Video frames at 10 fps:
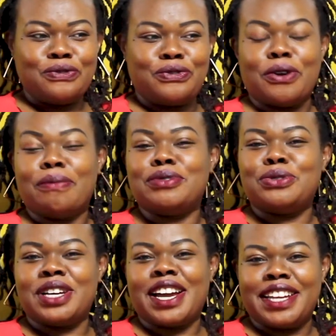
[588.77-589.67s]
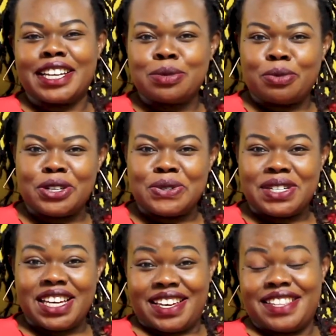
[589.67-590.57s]
from doing an exploit
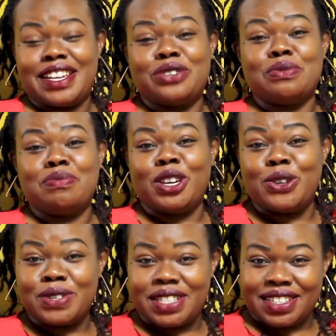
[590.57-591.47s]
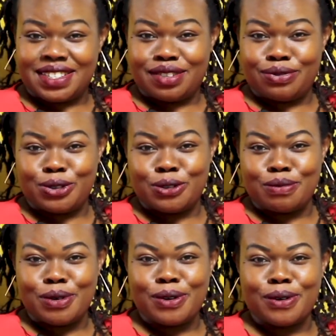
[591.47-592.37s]
today that will make you successful
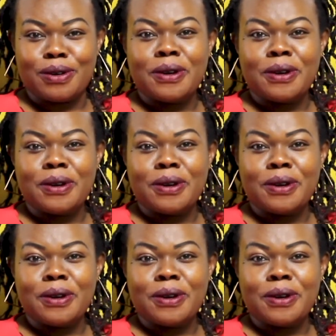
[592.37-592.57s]
tomorrow.